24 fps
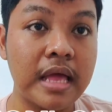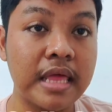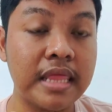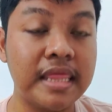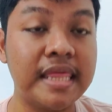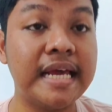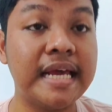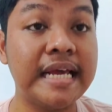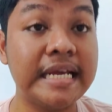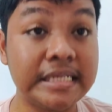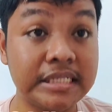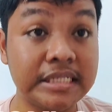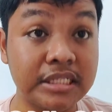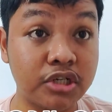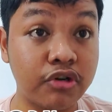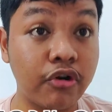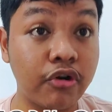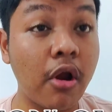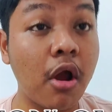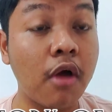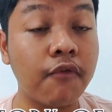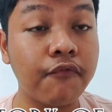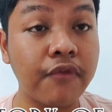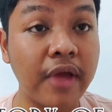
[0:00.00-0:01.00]
The
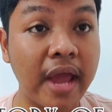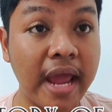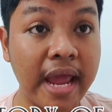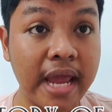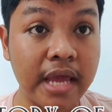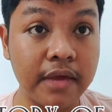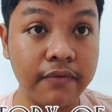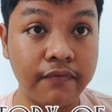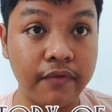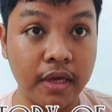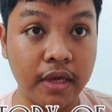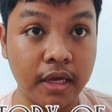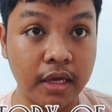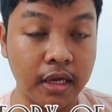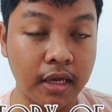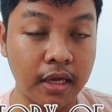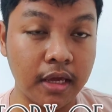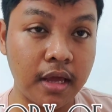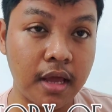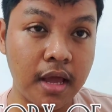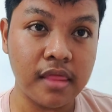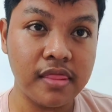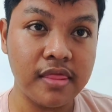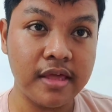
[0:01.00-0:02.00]
history of AAVE.
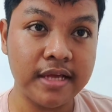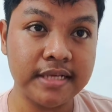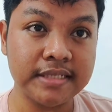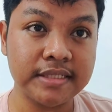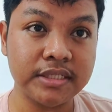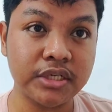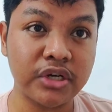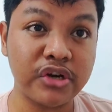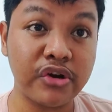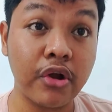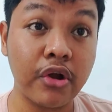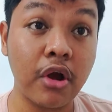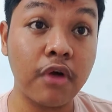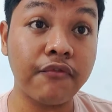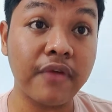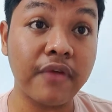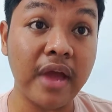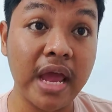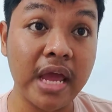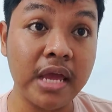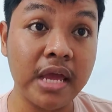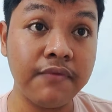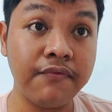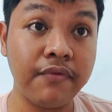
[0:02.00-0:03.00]
The history of
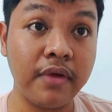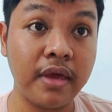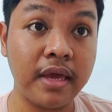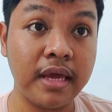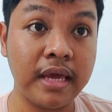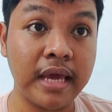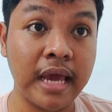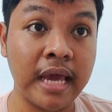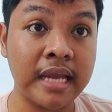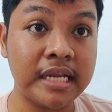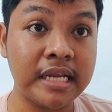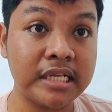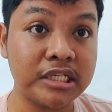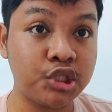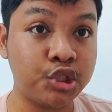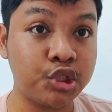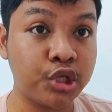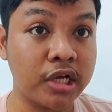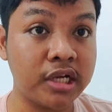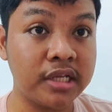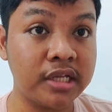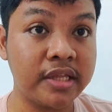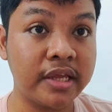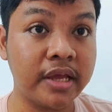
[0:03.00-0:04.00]
AAVE and its
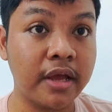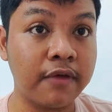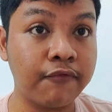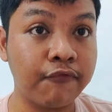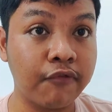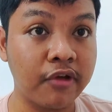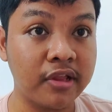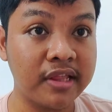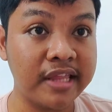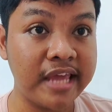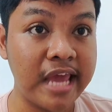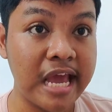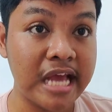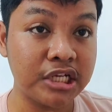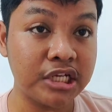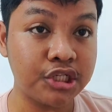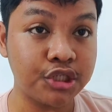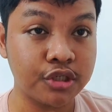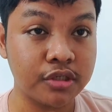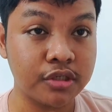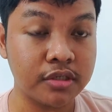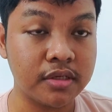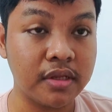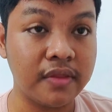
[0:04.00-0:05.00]
genetic
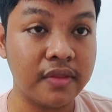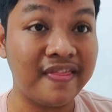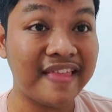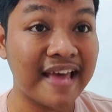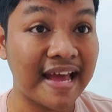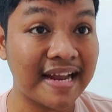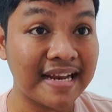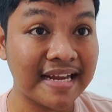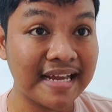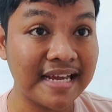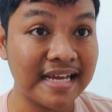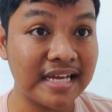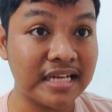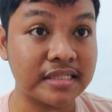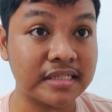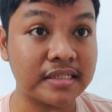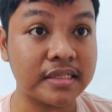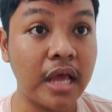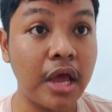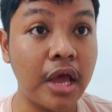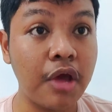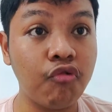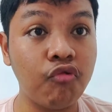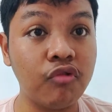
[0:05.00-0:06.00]
affiliation, that
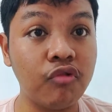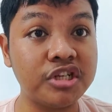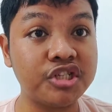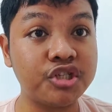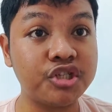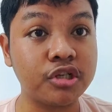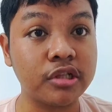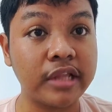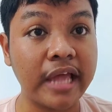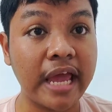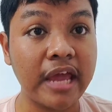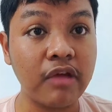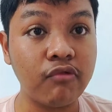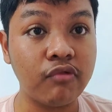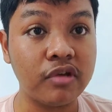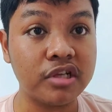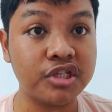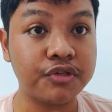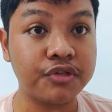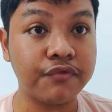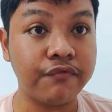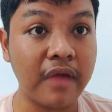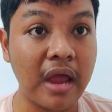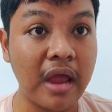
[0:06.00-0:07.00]
is, which
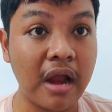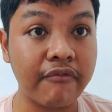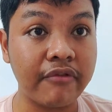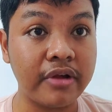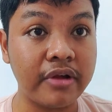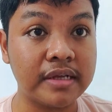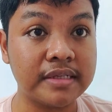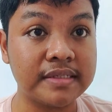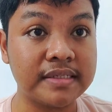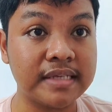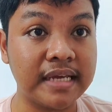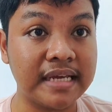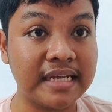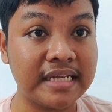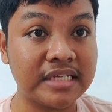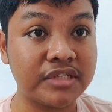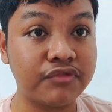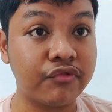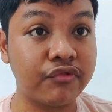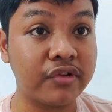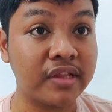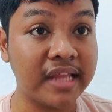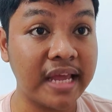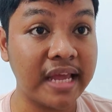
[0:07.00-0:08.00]
language variants it
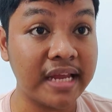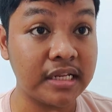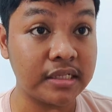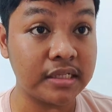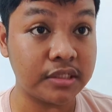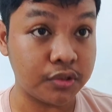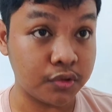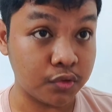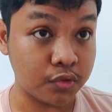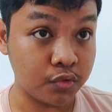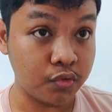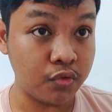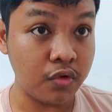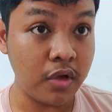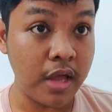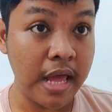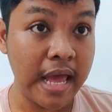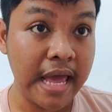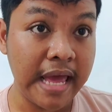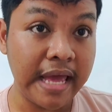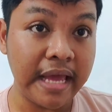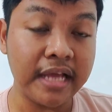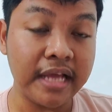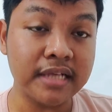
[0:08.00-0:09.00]
is related to,
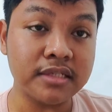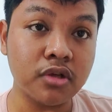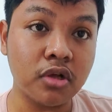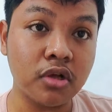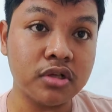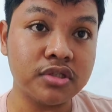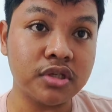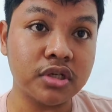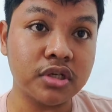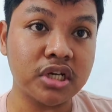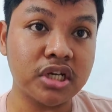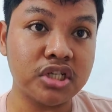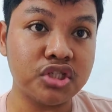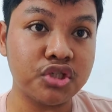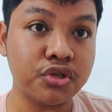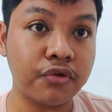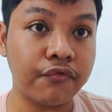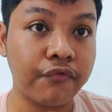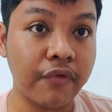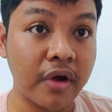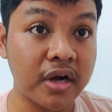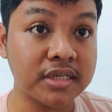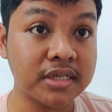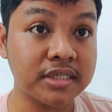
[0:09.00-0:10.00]
is also
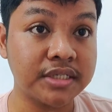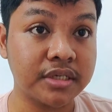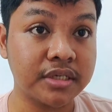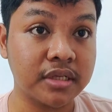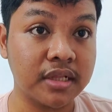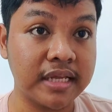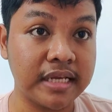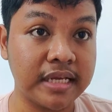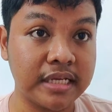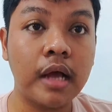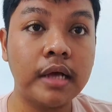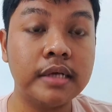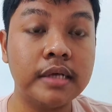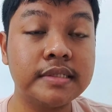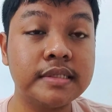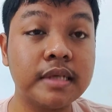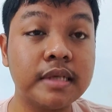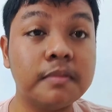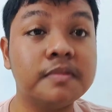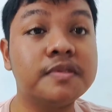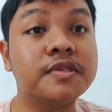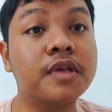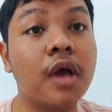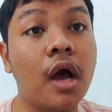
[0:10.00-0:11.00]
controversial.
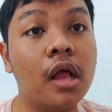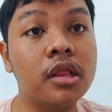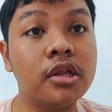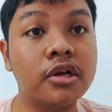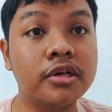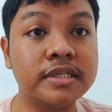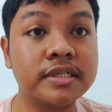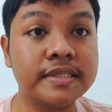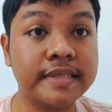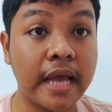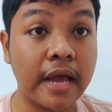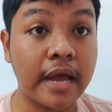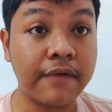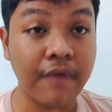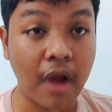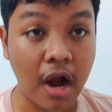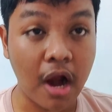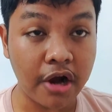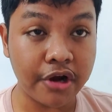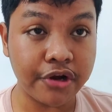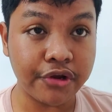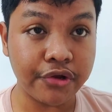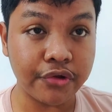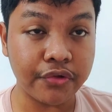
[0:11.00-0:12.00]
Some scholars have
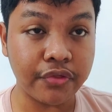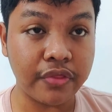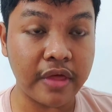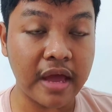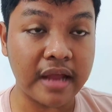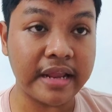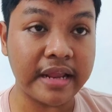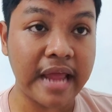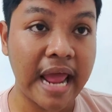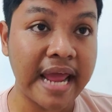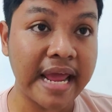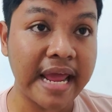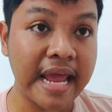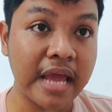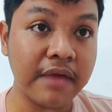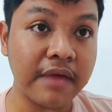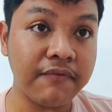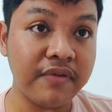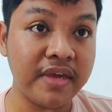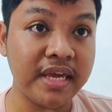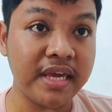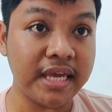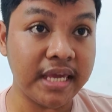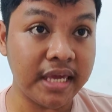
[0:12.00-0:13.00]
argued that
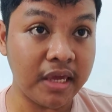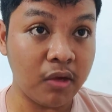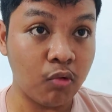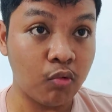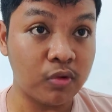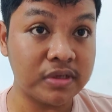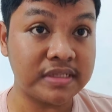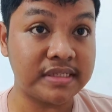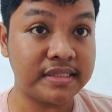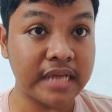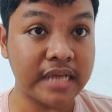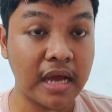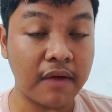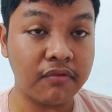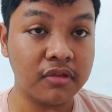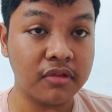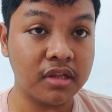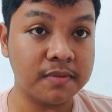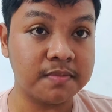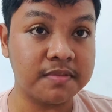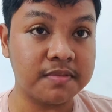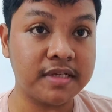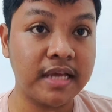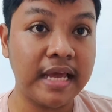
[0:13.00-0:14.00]
AAVE was
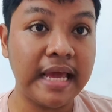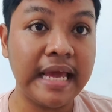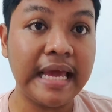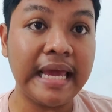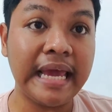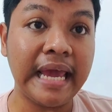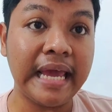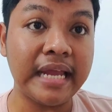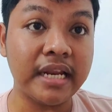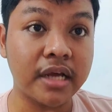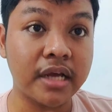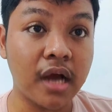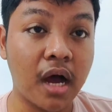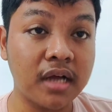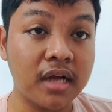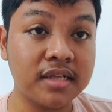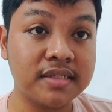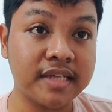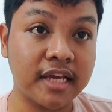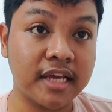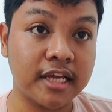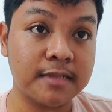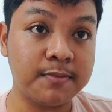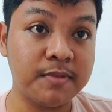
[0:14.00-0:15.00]
developed in
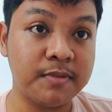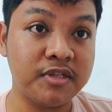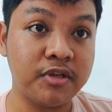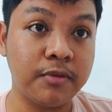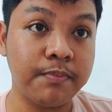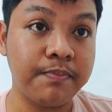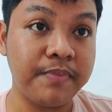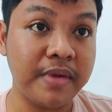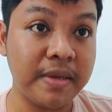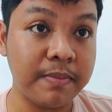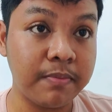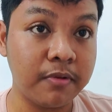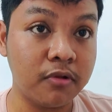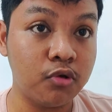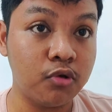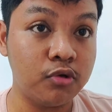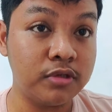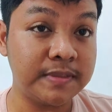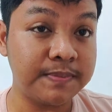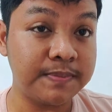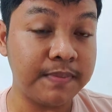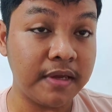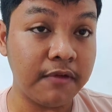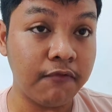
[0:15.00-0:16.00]
contact between people who
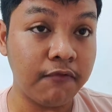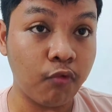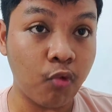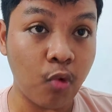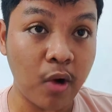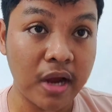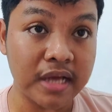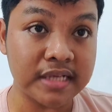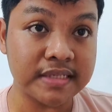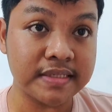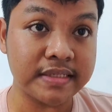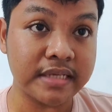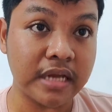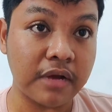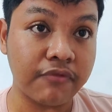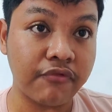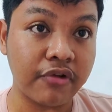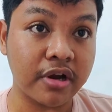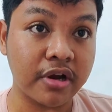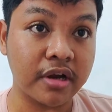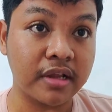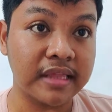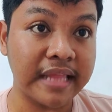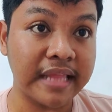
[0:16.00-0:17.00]
speak West
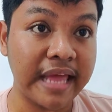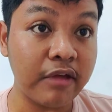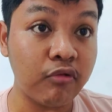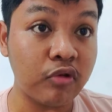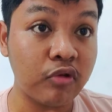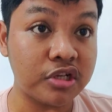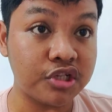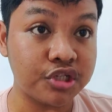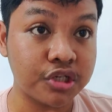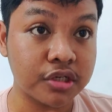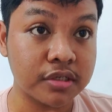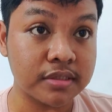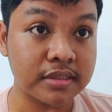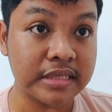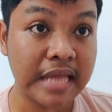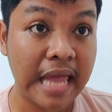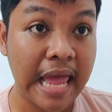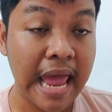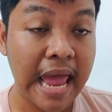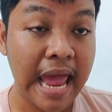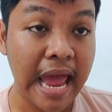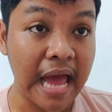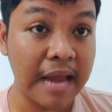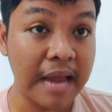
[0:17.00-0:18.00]
African languages
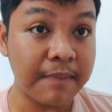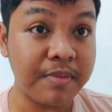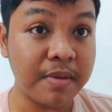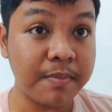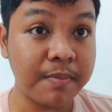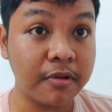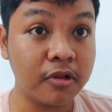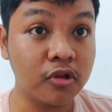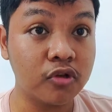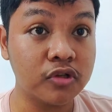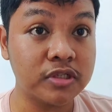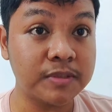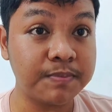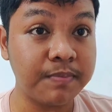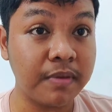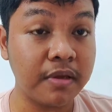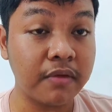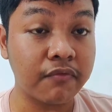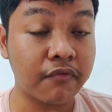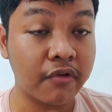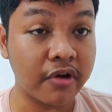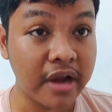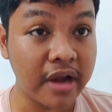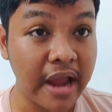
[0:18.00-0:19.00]
and people who speak
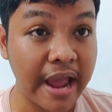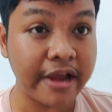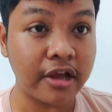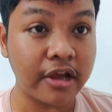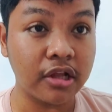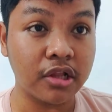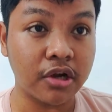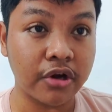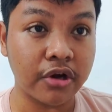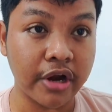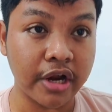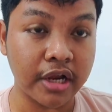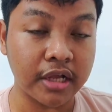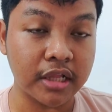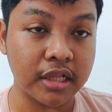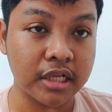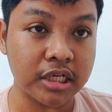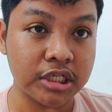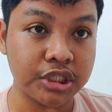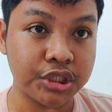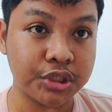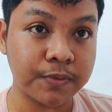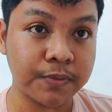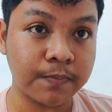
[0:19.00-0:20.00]
vernacular
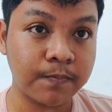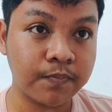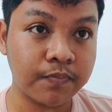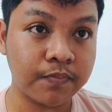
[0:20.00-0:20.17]
English.